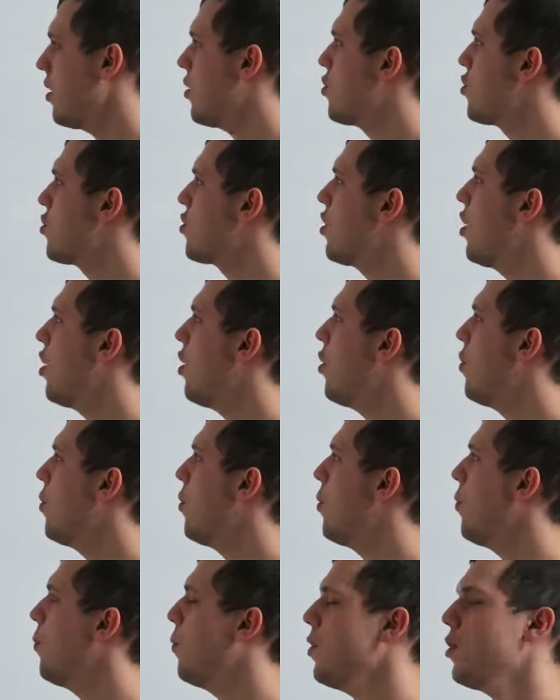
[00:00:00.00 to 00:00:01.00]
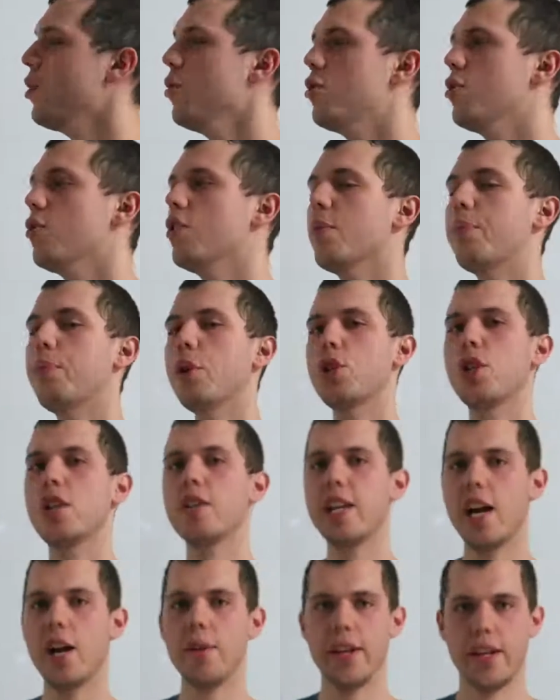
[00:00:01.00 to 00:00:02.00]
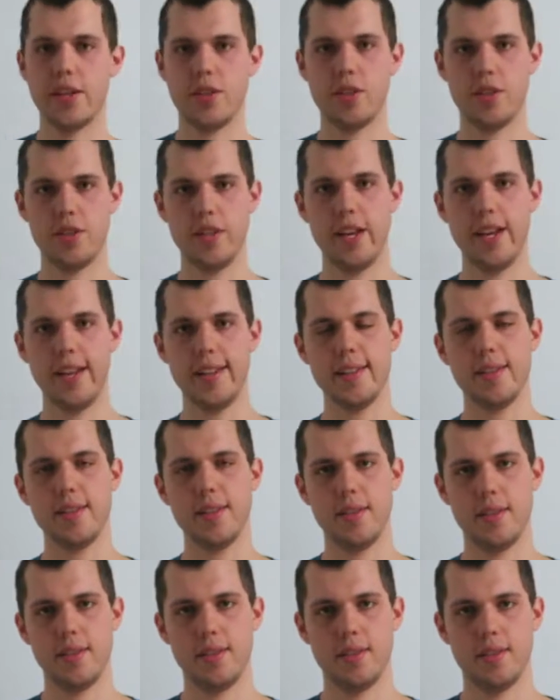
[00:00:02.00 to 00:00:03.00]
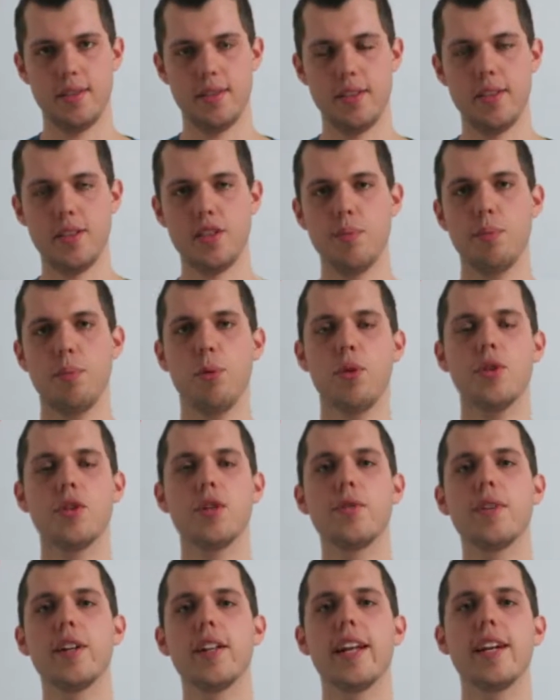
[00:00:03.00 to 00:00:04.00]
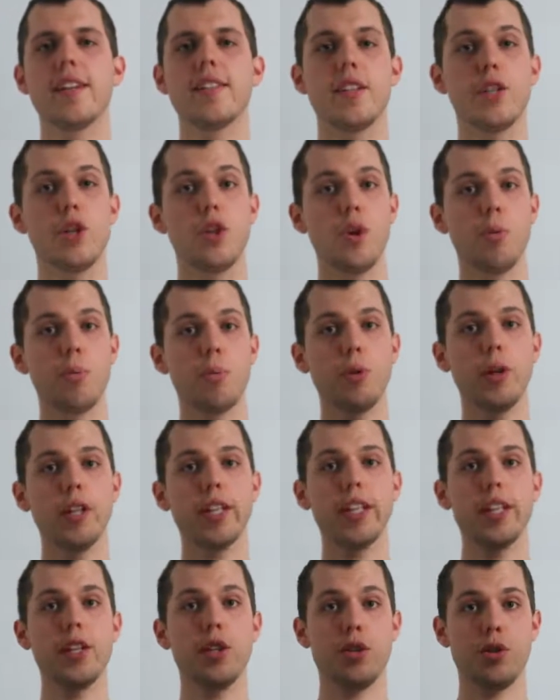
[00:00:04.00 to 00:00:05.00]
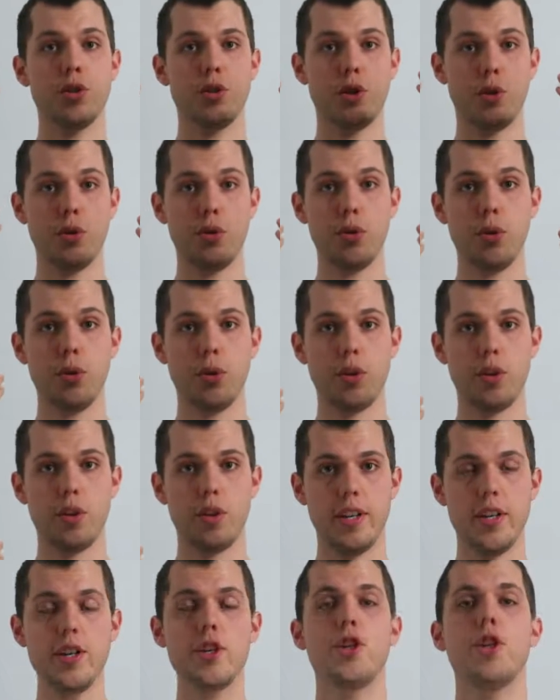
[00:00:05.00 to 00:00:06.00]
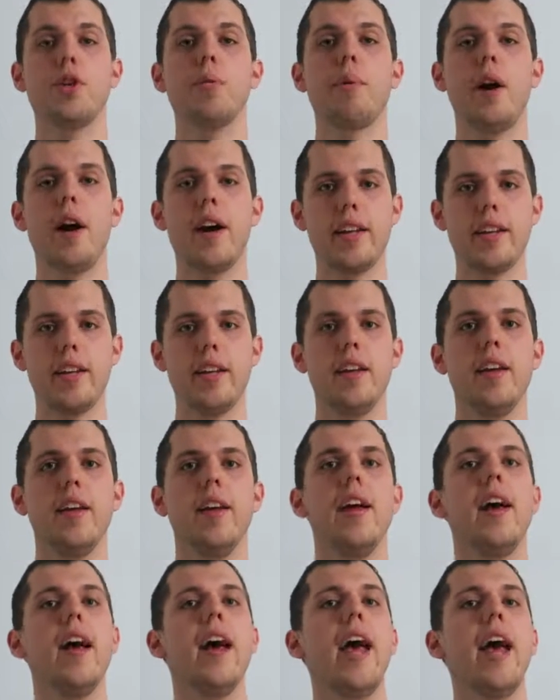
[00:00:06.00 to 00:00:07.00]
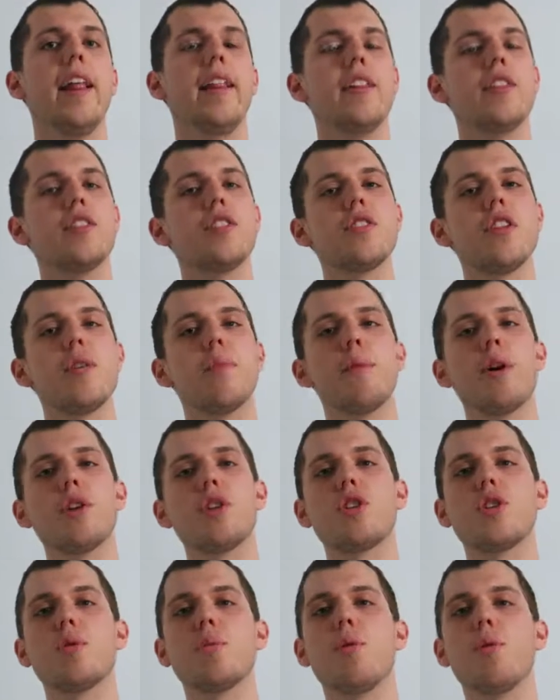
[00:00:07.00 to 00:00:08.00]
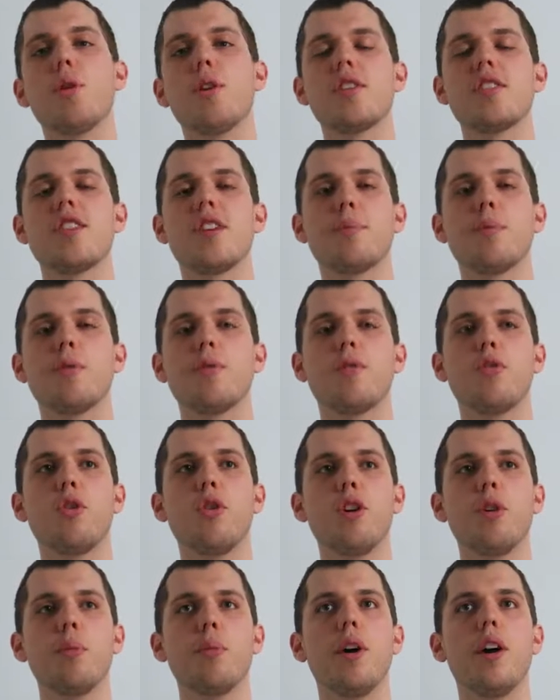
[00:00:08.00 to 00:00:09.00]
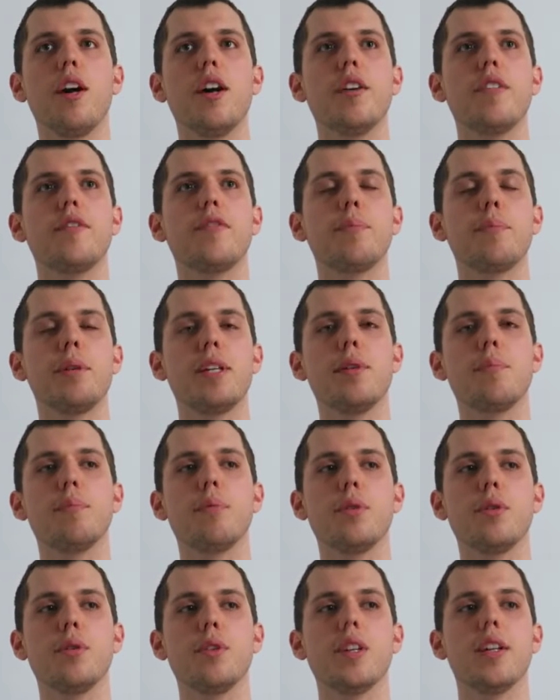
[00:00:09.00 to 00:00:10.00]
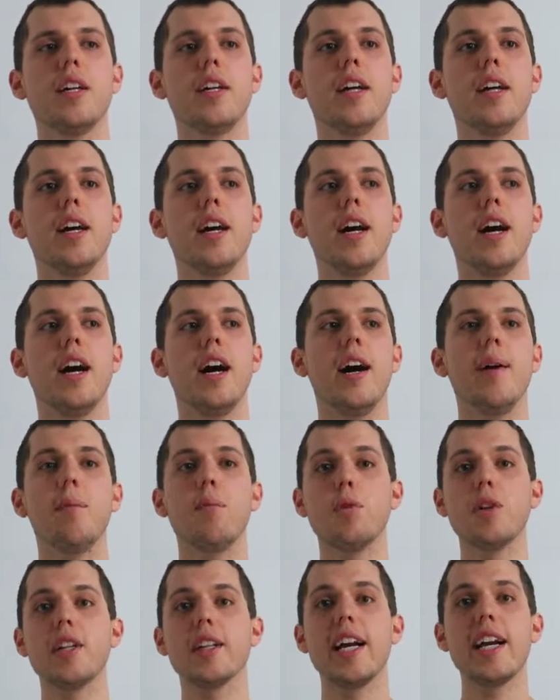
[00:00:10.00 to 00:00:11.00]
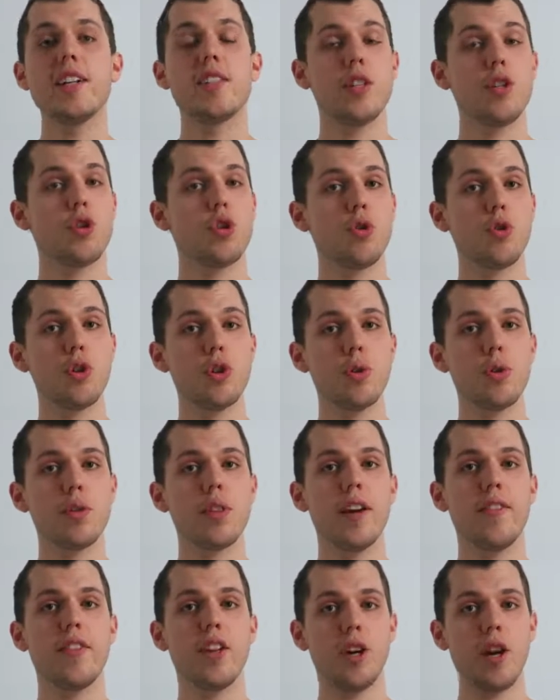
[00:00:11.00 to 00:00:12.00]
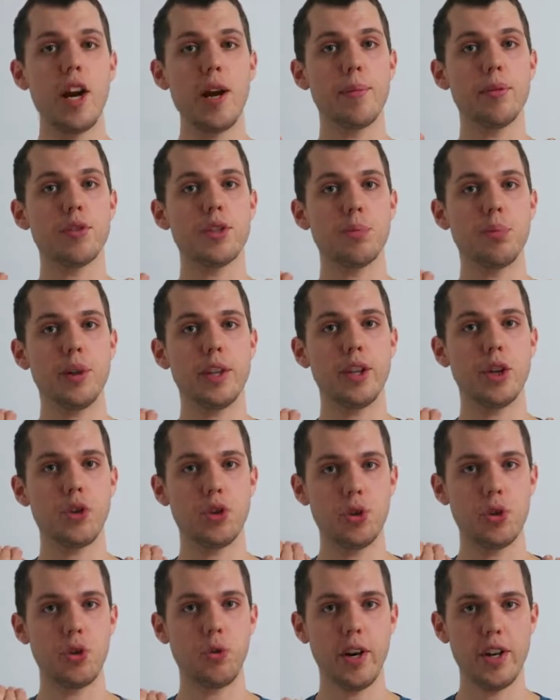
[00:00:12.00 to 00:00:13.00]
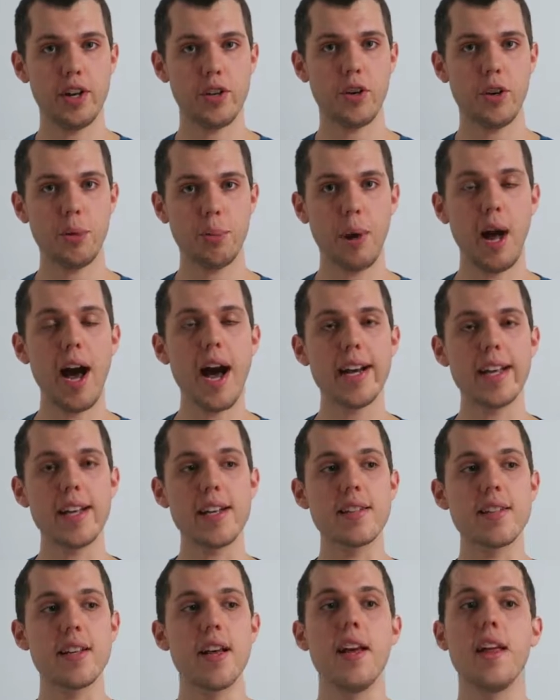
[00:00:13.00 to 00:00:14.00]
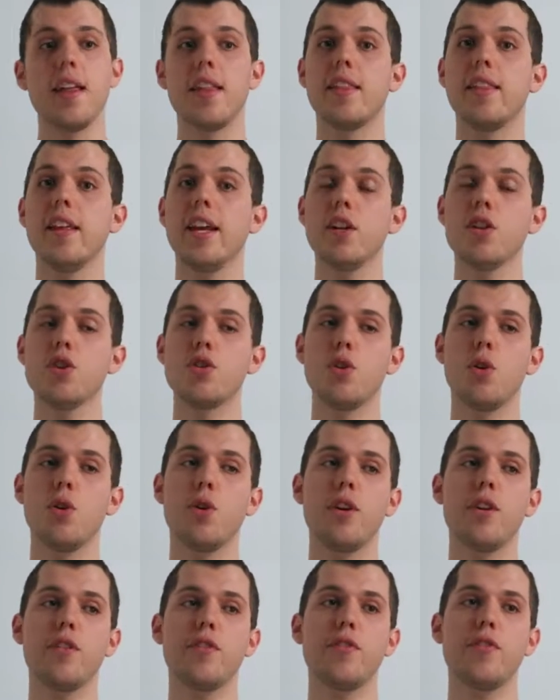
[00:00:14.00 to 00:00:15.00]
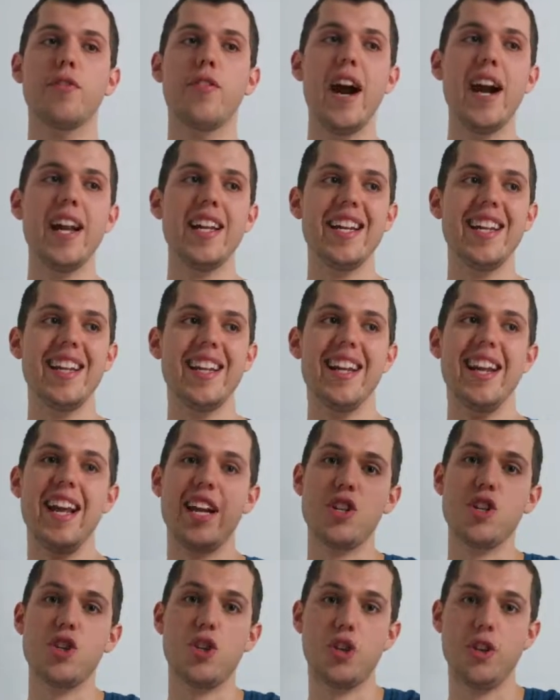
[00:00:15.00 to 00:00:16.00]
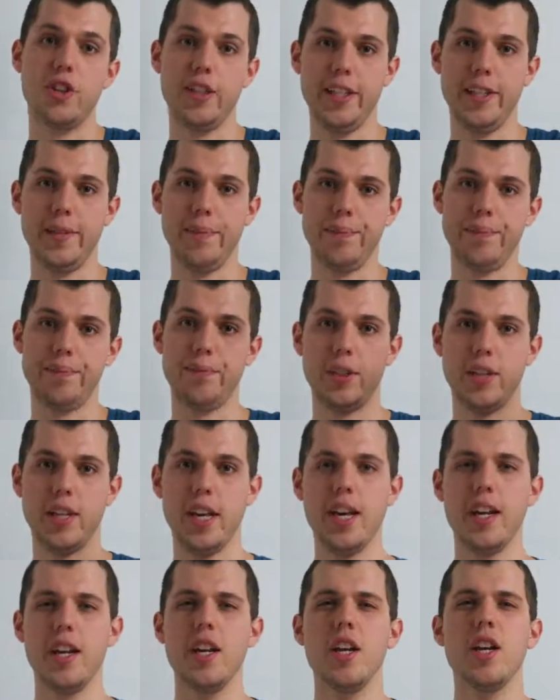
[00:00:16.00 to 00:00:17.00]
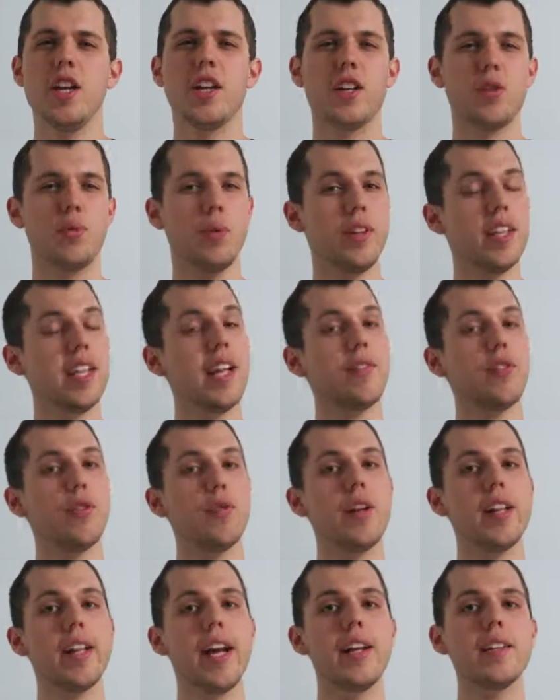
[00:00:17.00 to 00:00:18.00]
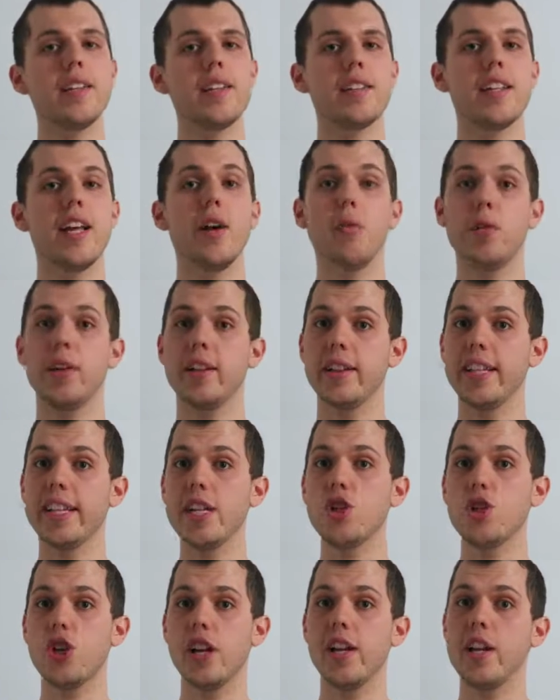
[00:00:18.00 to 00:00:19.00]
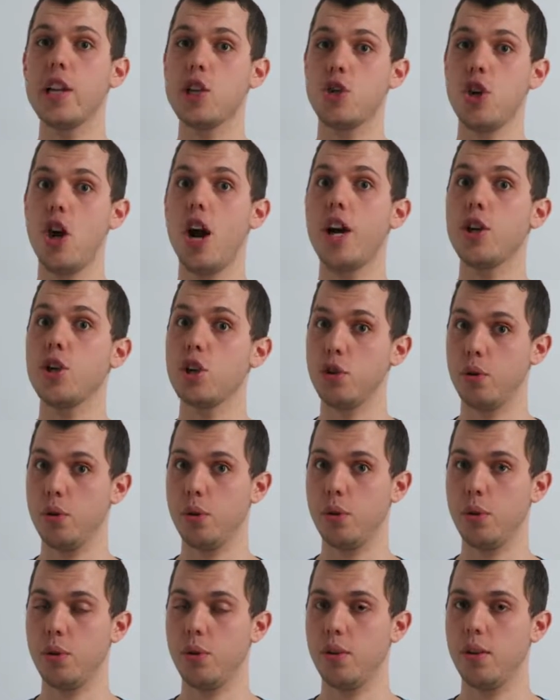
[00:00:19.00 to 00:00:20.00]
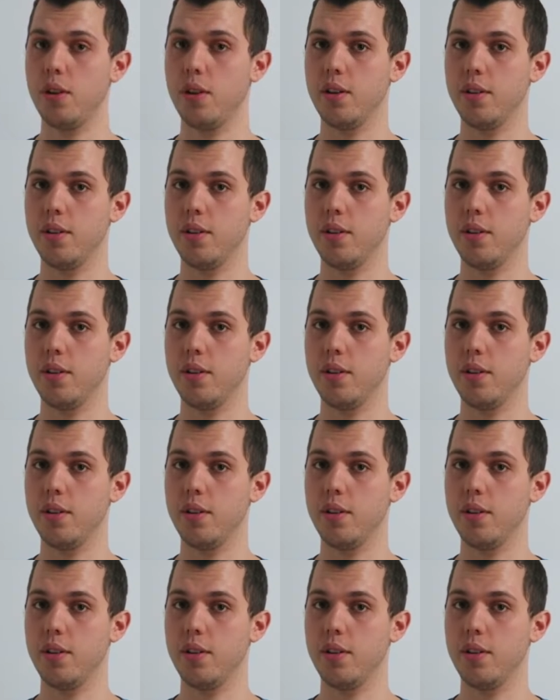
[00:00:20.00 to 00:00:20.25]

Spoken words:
so when you do the pushing down exercise, it's important to realize that you're bringing truth into your body. And this is a much more simple form of people realizing truth if they're able to bring the truth right into their bodies than sort of finding it externally. Okay? Because one thing you have to realize is that religion is not truth.